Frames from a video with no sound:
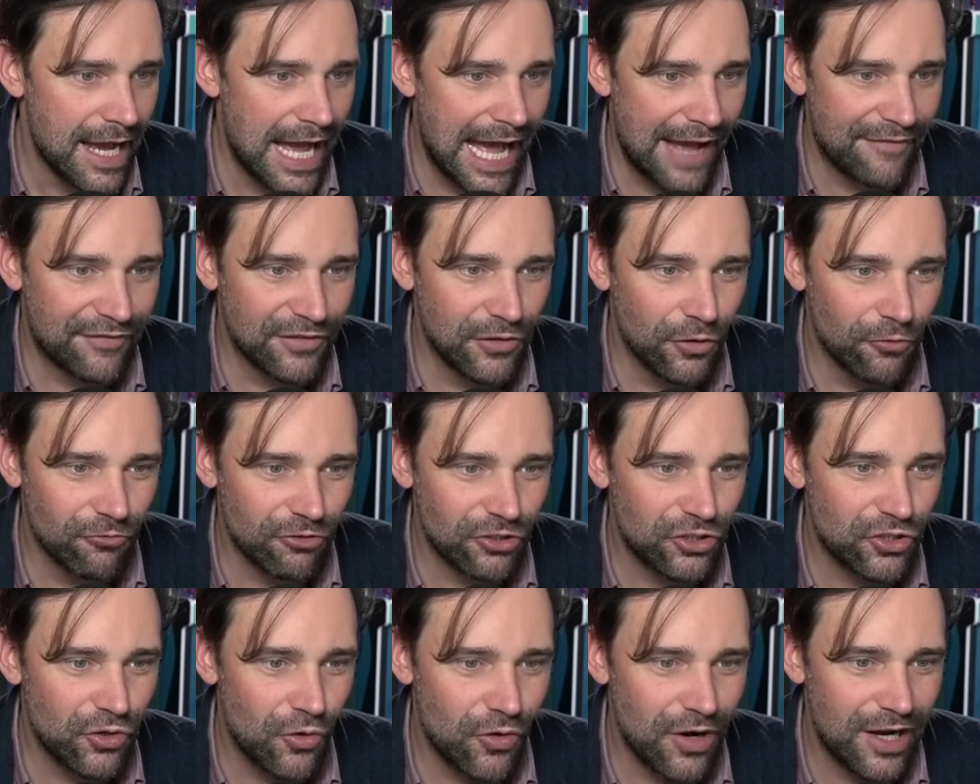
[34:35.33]

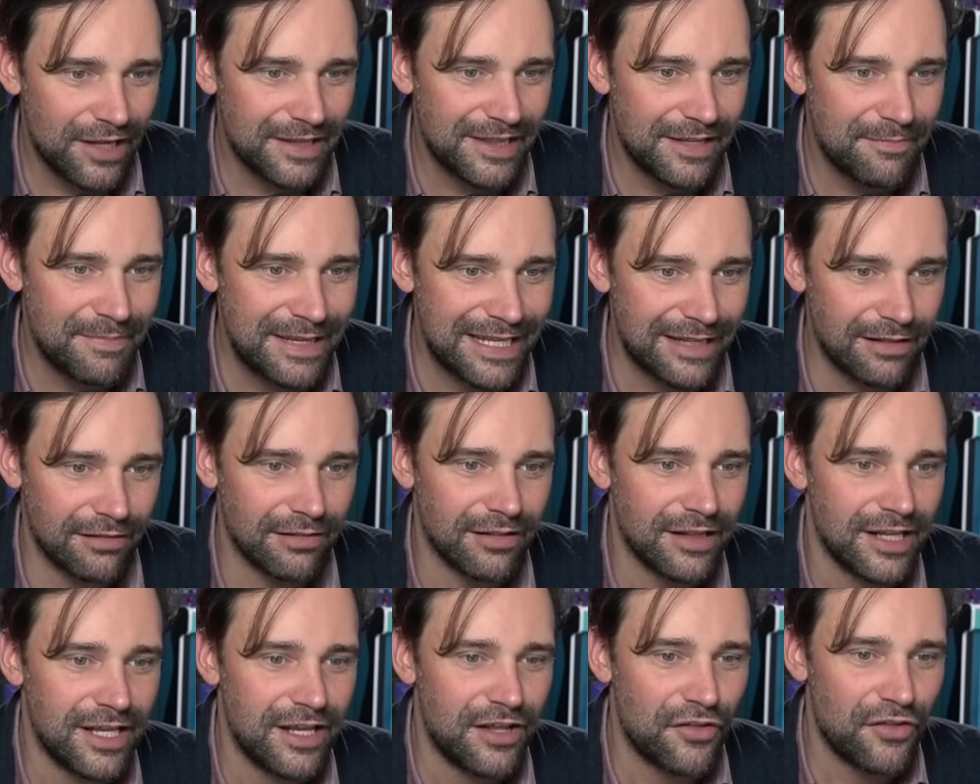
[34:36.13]
Avaloran caught in the
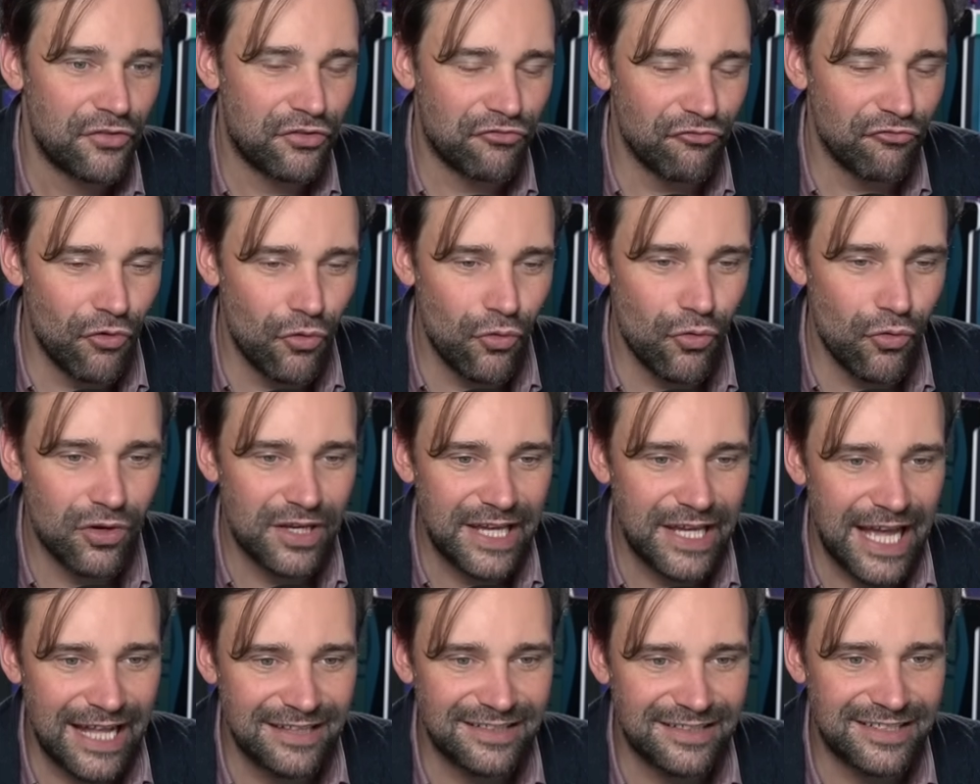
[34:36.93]
middle. Thrall,
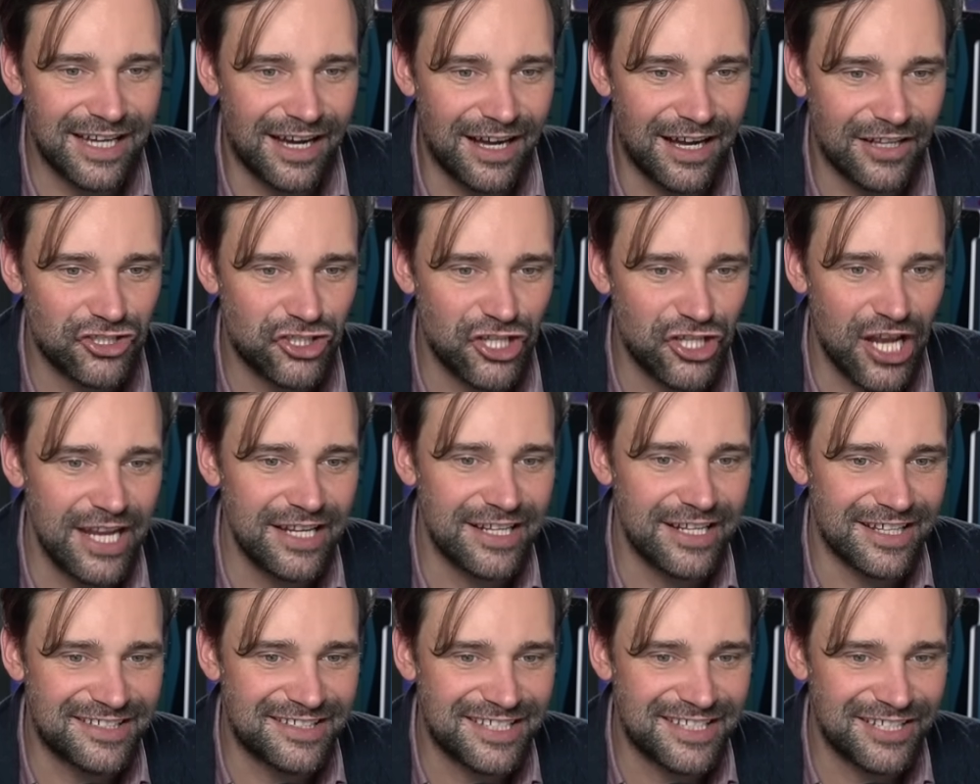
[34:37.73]
Khadgar,
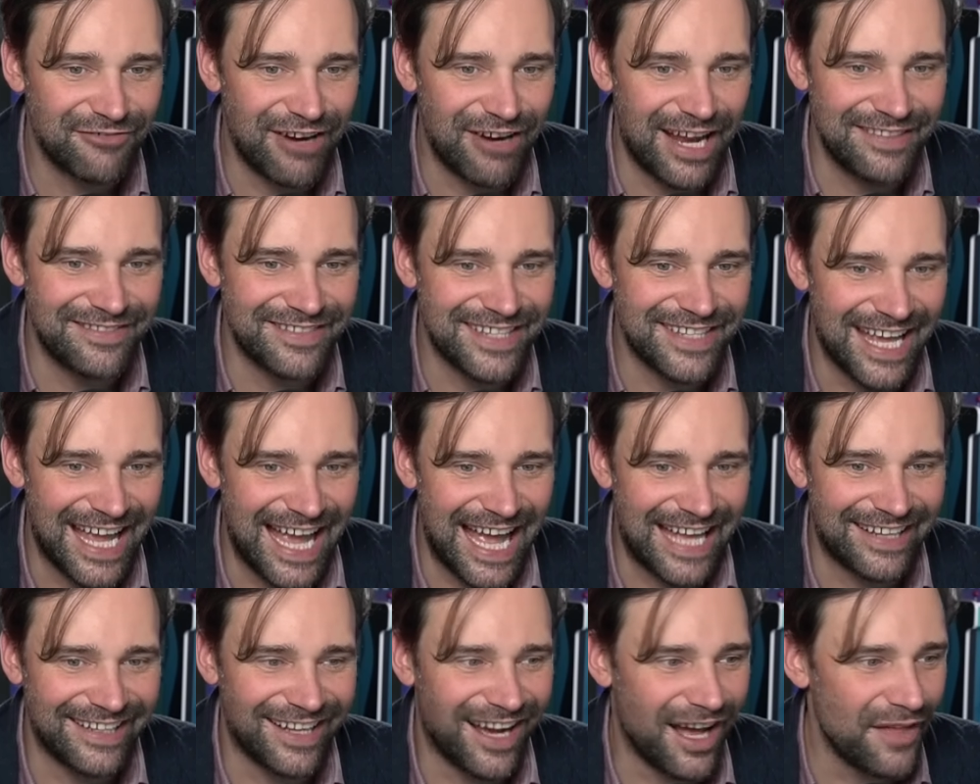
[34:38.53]
Jaina, Tyrande,
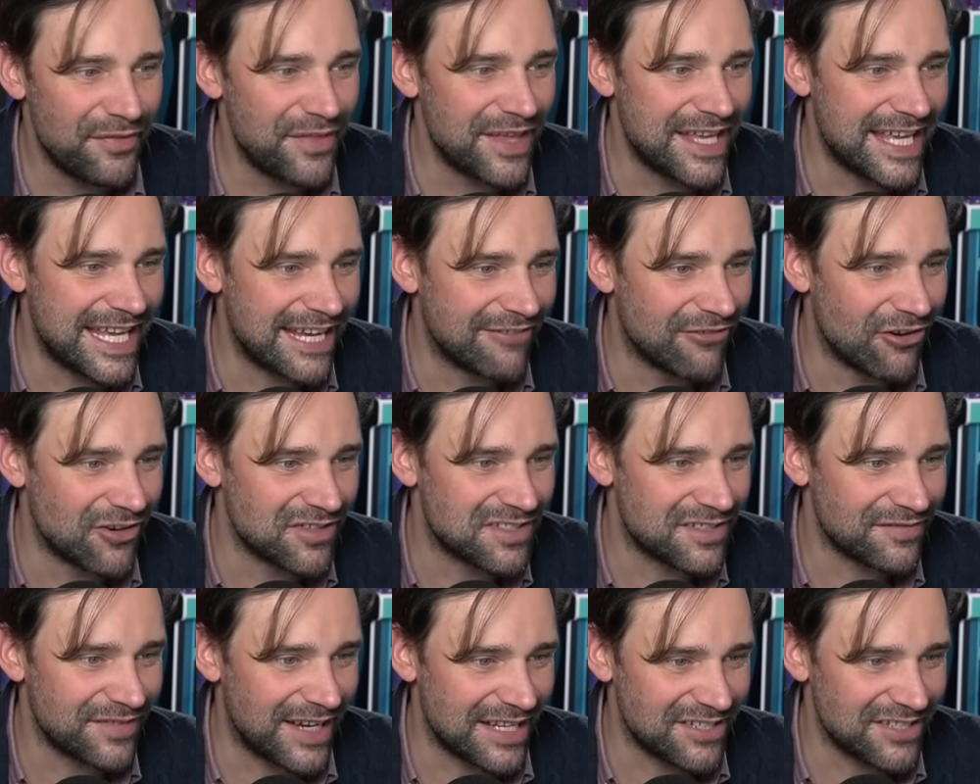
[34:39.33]
and other
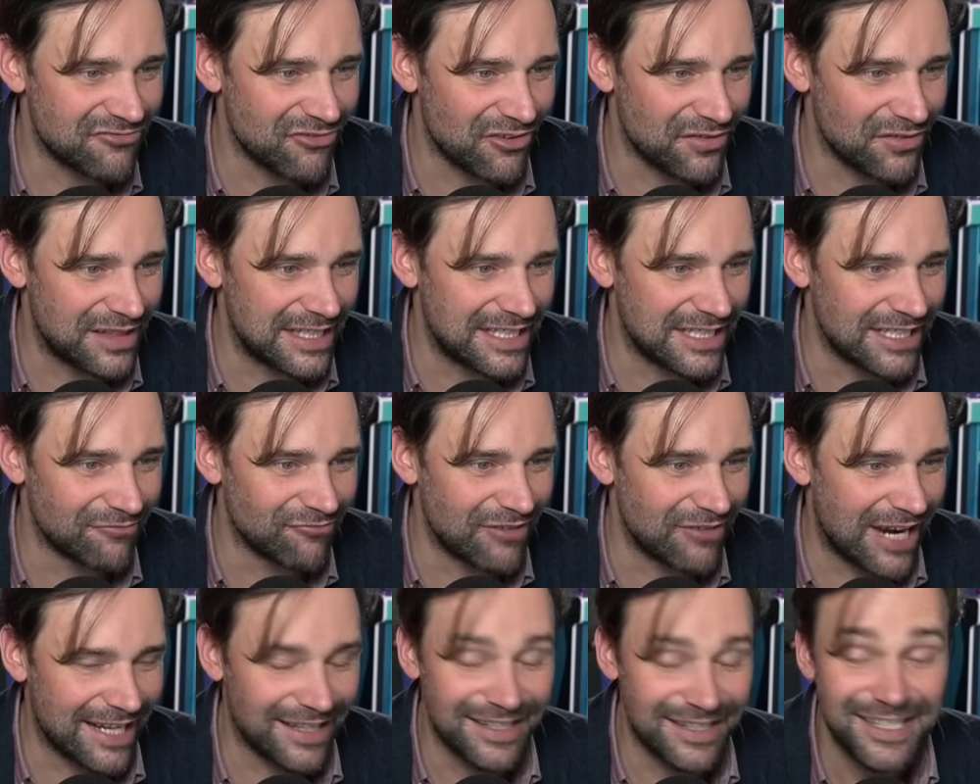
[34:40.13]
heroes of Azeroth lead a
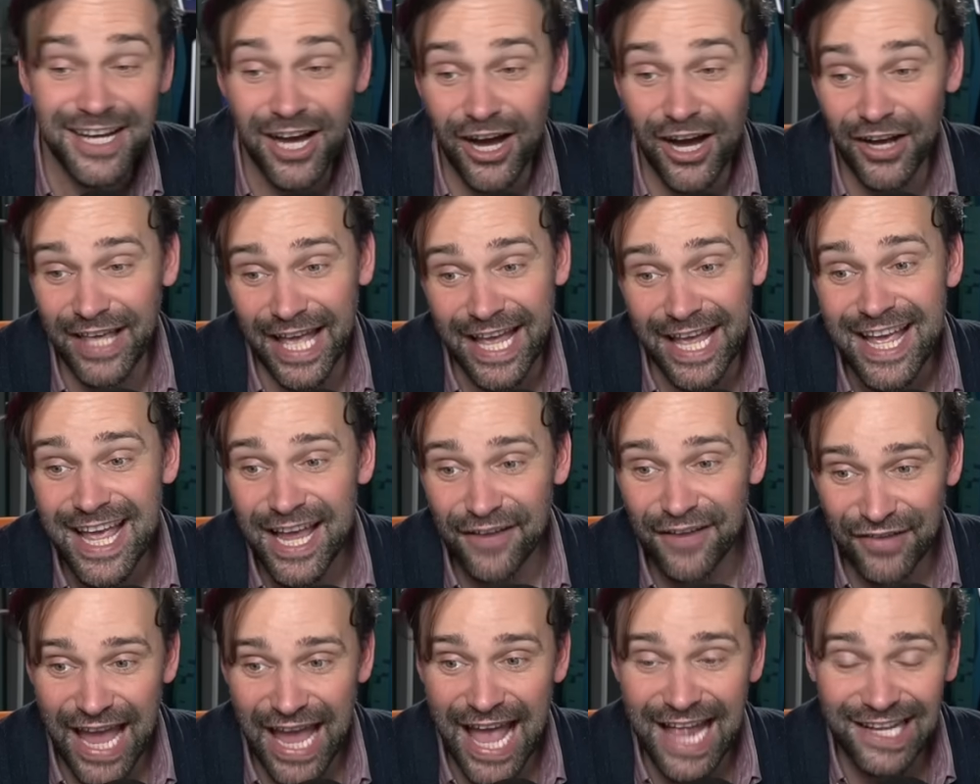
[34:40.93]
rag. Okay,
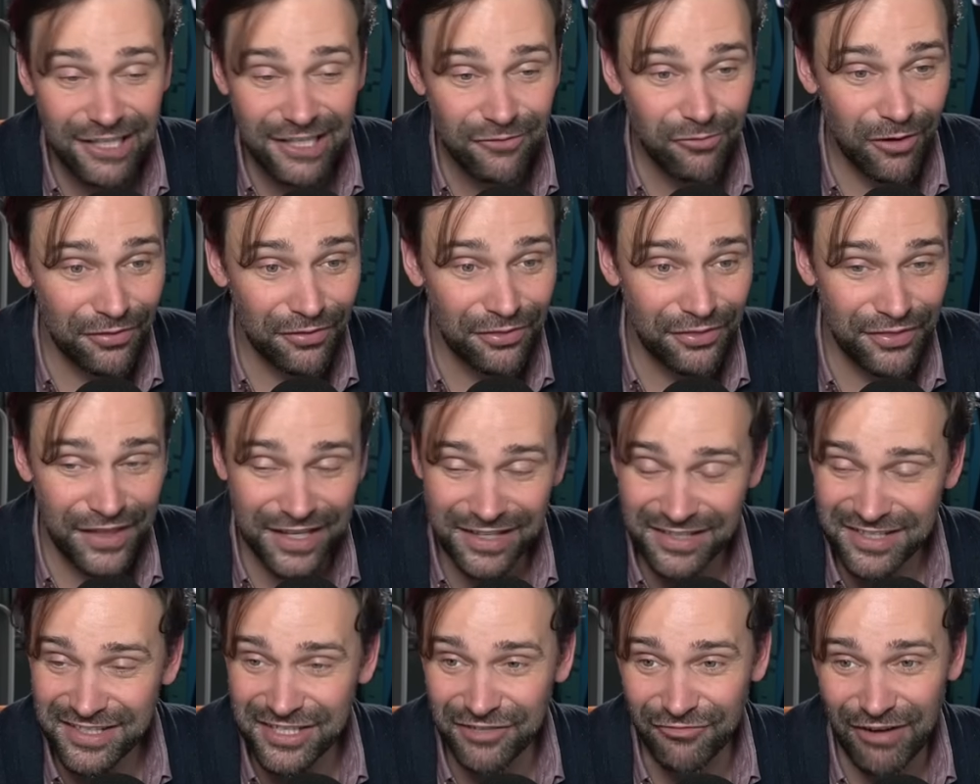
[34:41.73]
if anyone
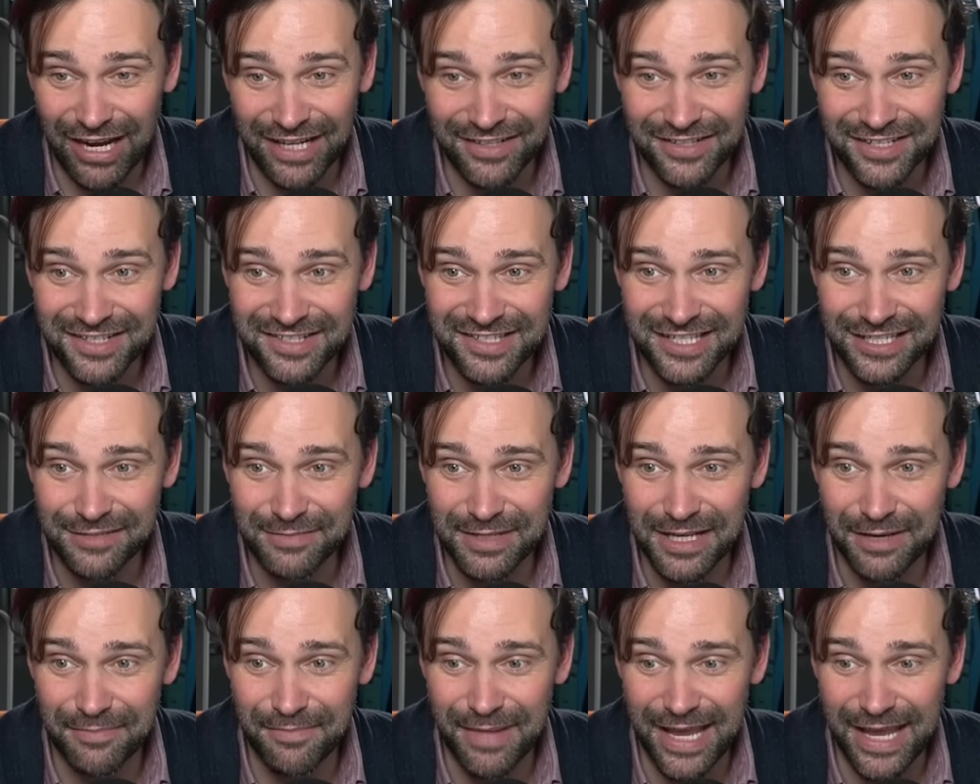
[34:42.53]
thinks Tyranda's going to
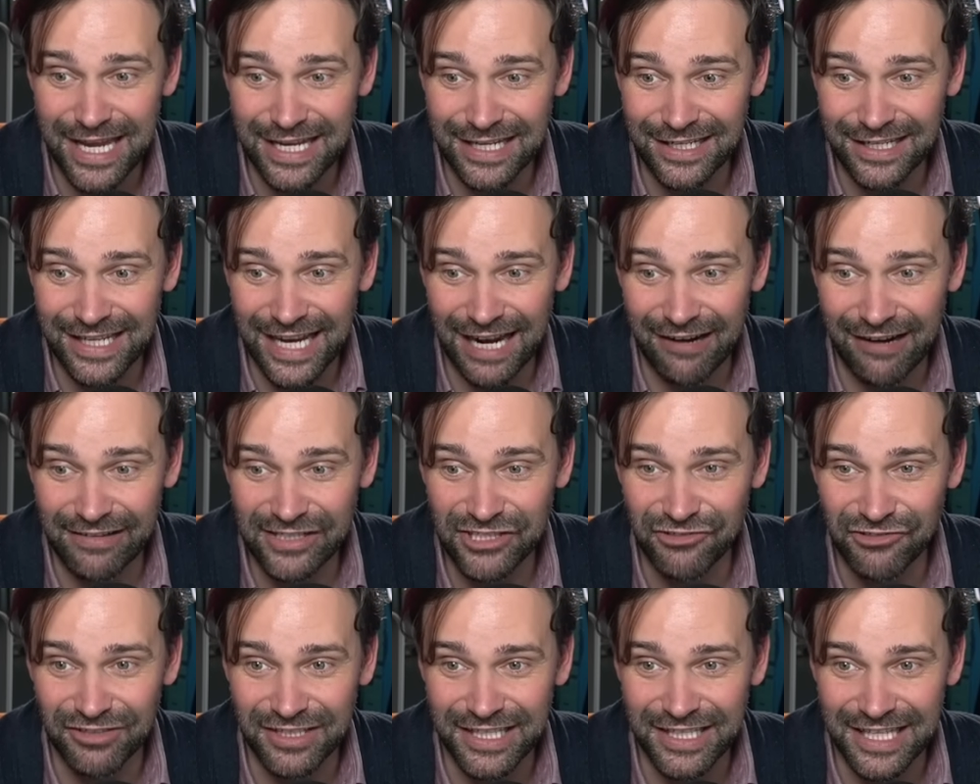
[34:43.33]
be a main
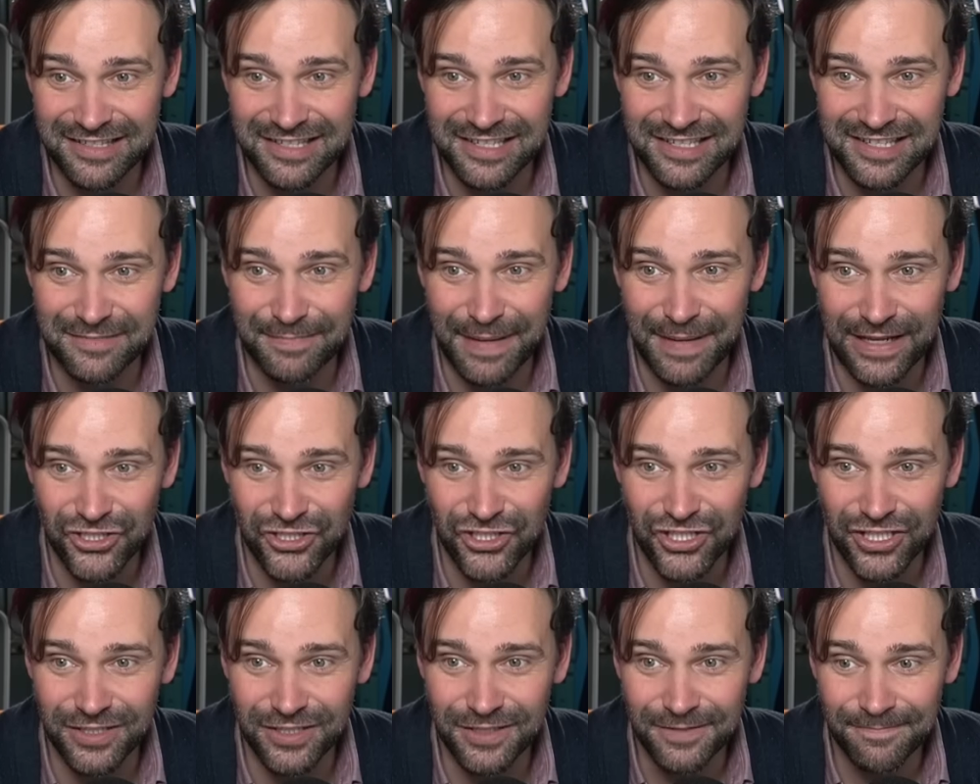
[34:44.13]
character in the next
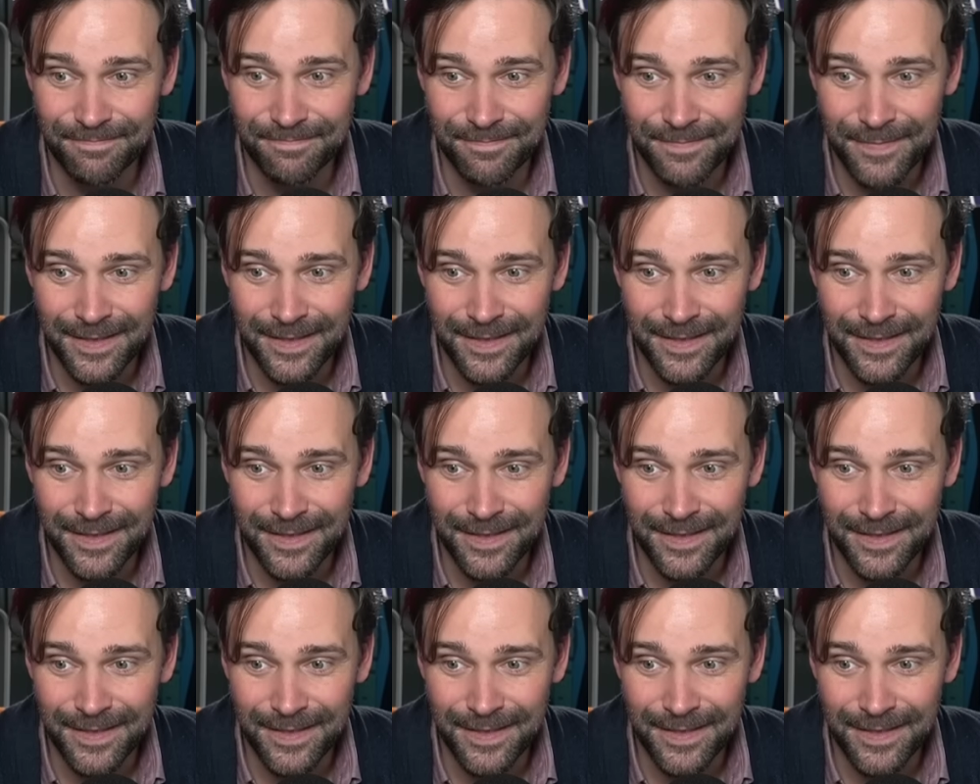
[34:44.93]
expansion,